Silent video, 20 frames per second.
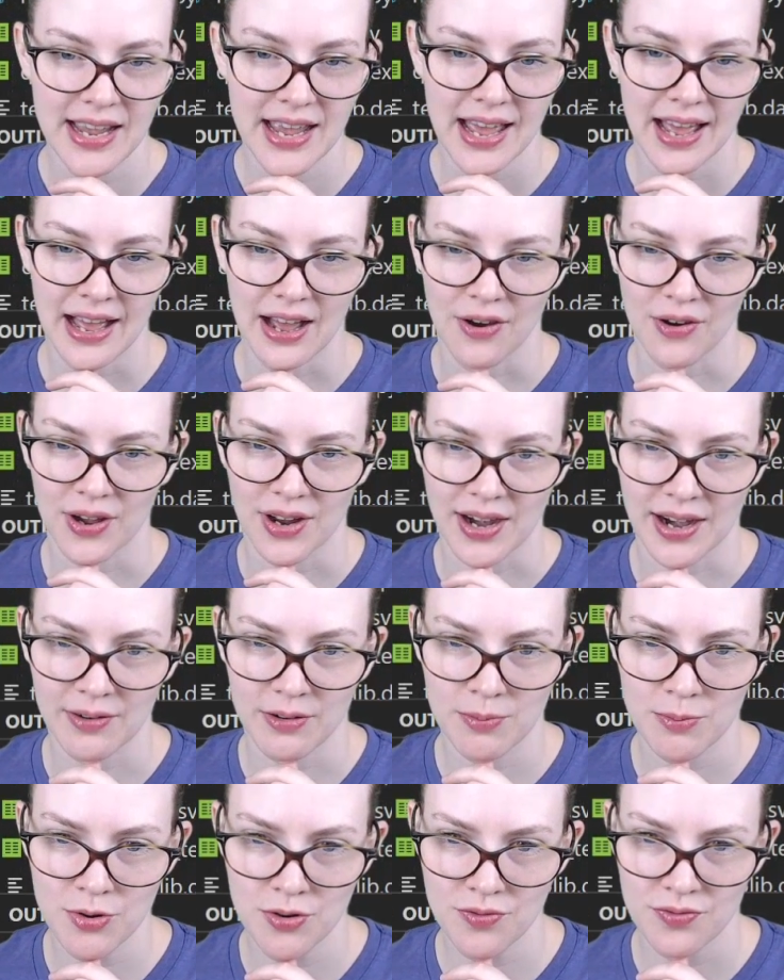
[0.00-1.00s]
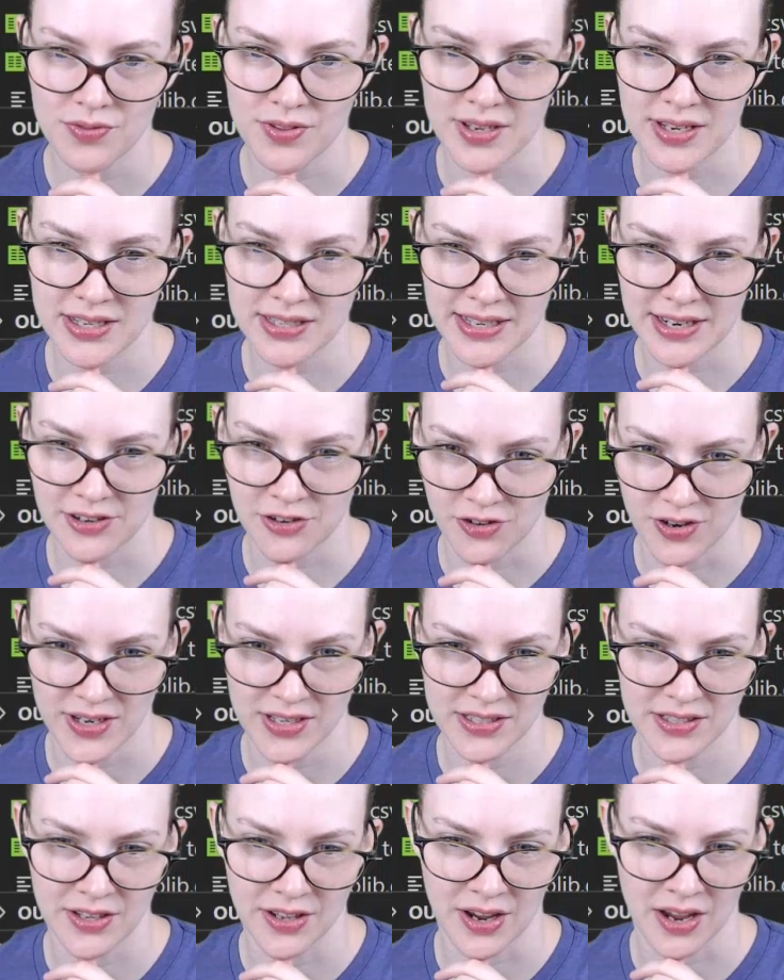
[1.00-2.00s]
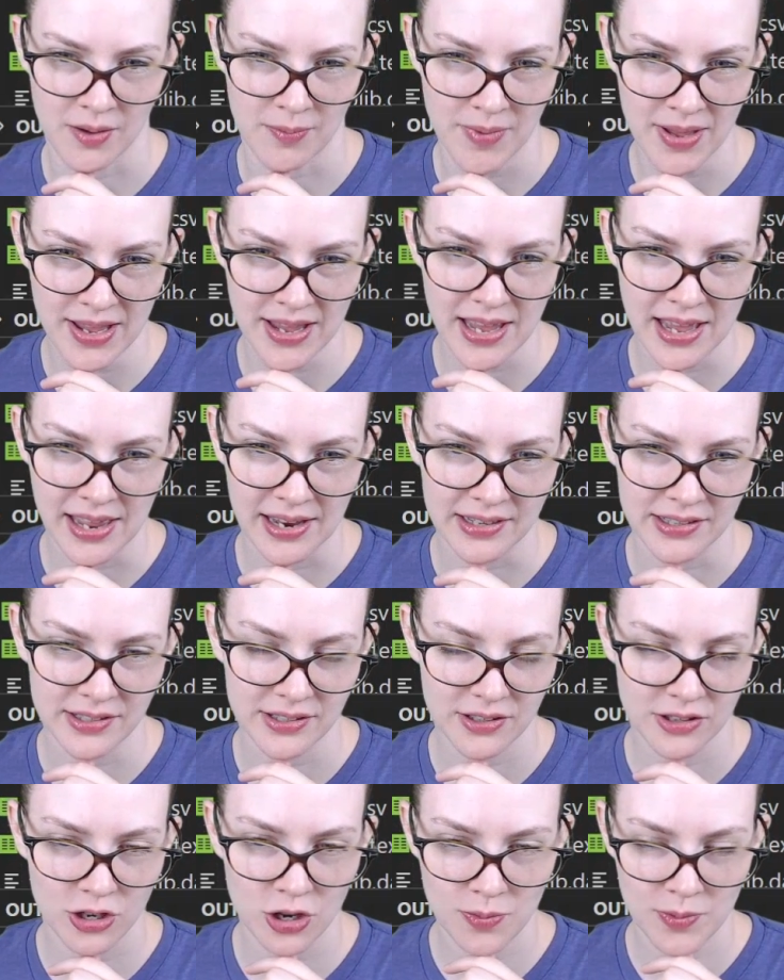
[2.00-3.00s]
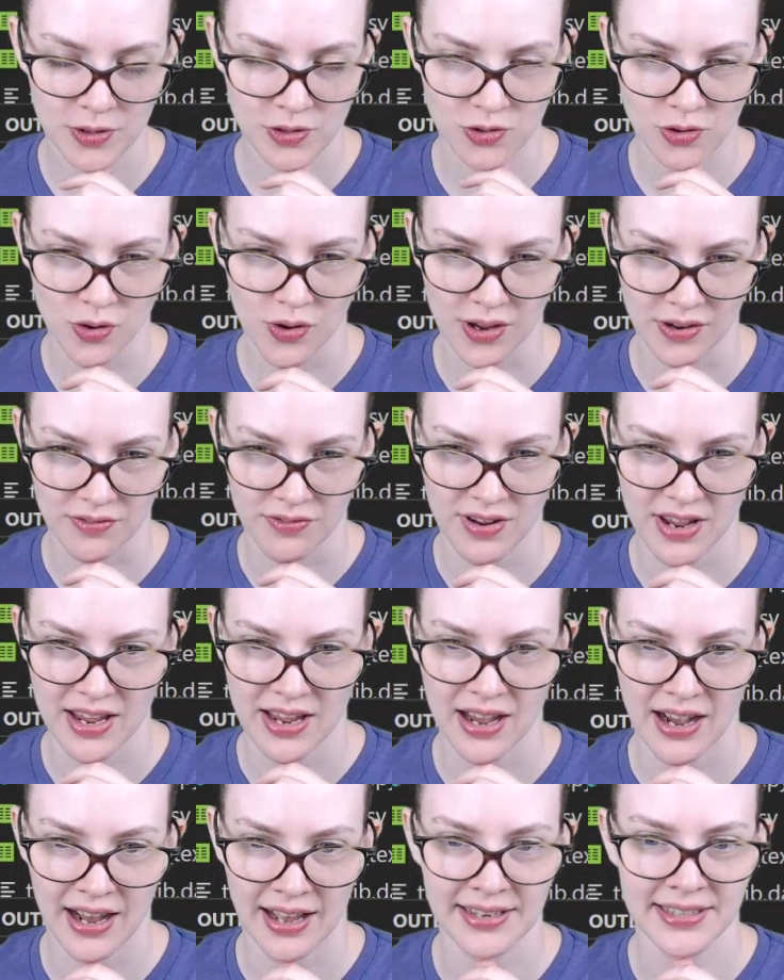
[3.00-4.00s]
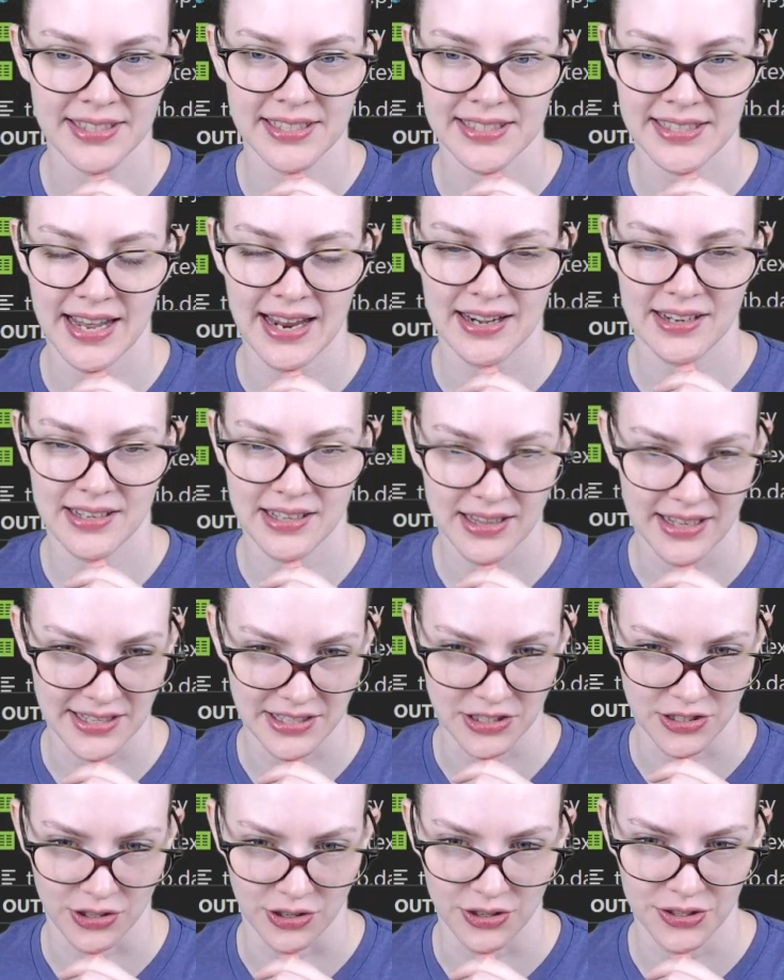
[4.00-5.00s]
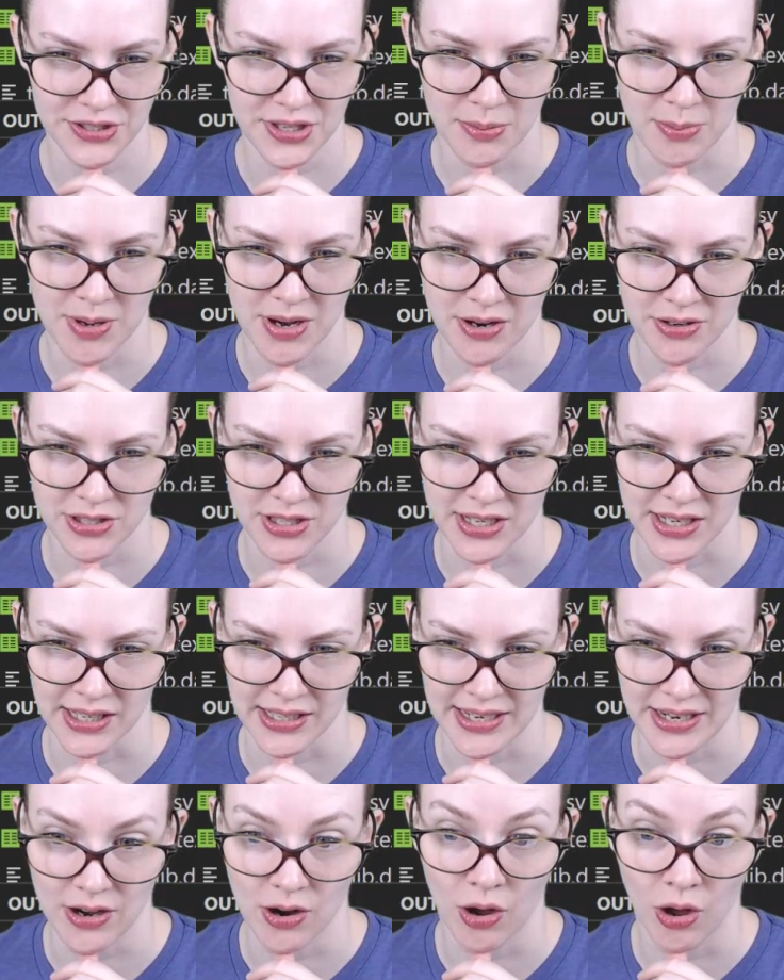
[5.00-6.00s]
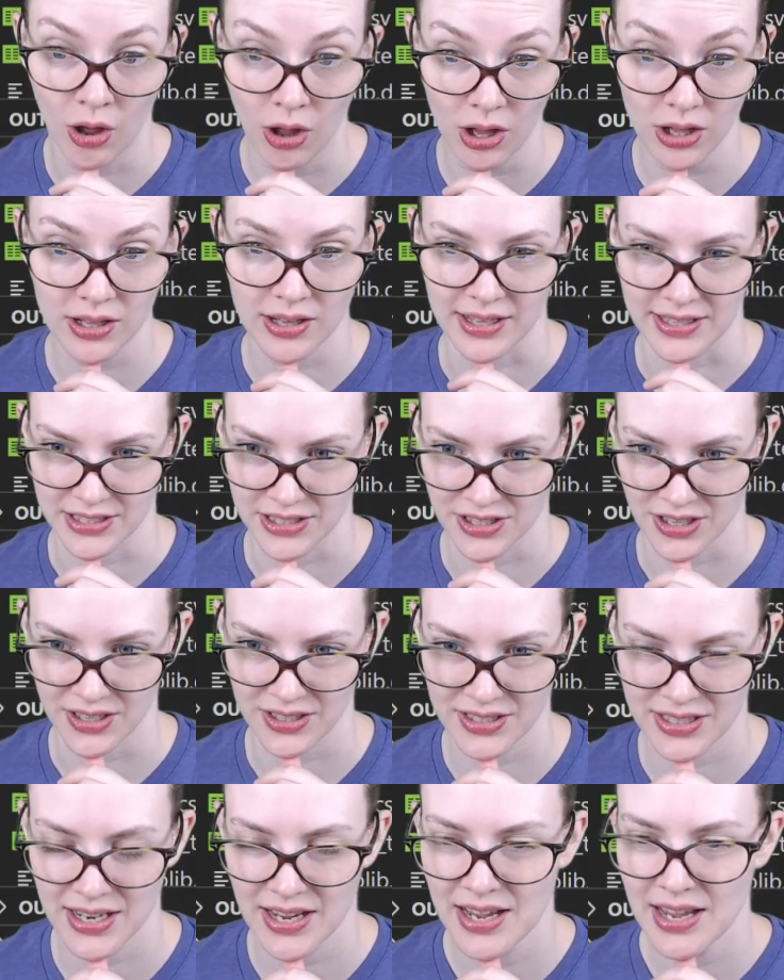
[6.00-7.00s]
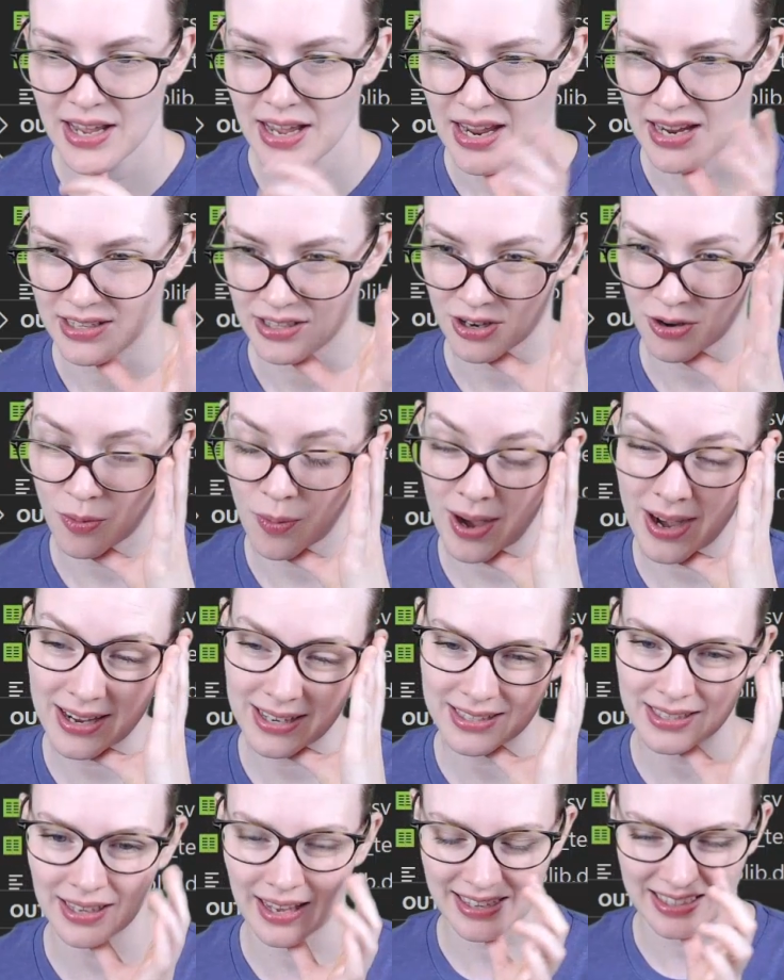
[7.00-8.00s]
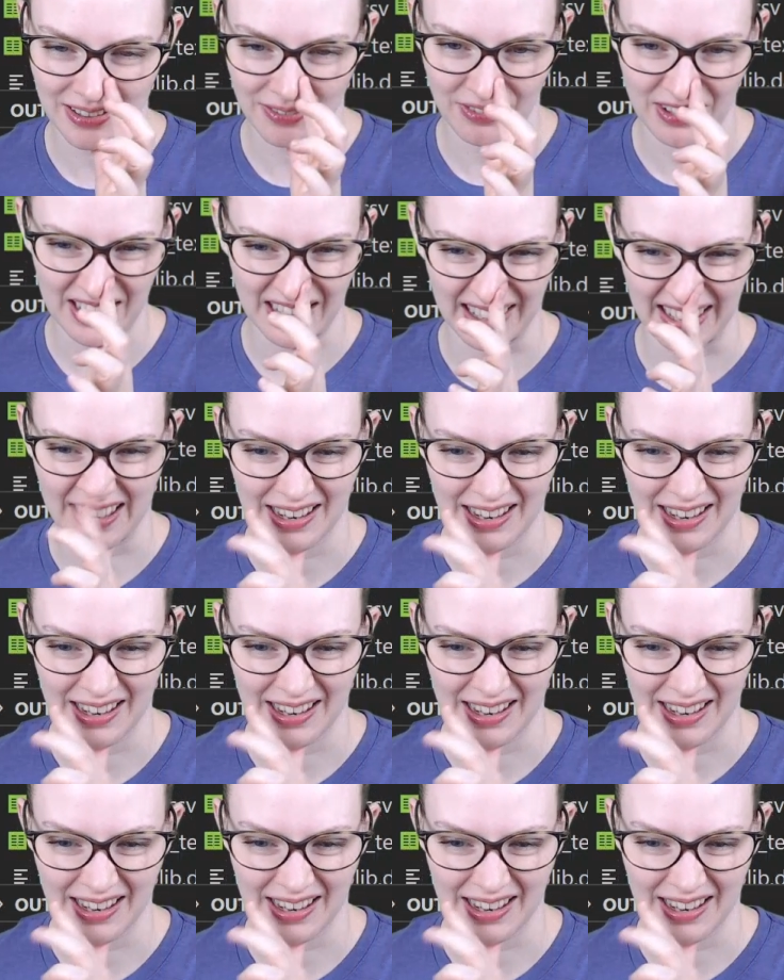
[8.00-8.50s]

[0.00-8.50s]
How can I remove these entries? The command kube control config unset clusters appears to delete all clusters. Is there a way to selectively delete